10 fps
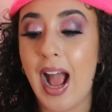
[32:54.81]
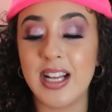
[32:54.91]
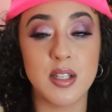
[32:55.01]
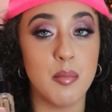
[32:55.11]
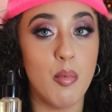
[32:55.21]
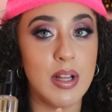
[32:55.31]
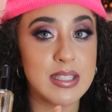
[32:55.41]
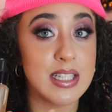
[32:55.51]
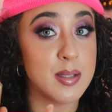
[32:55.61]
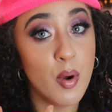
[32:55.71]
as a, it
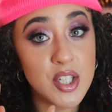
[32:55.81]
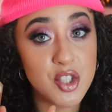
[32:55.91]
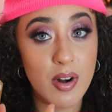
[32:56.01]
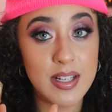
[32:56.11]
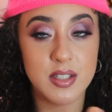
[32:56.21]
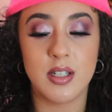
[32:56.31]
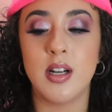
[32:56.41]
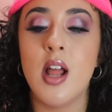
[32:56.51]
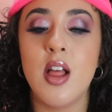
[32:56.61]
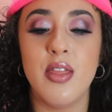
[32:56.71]
says moisturizer,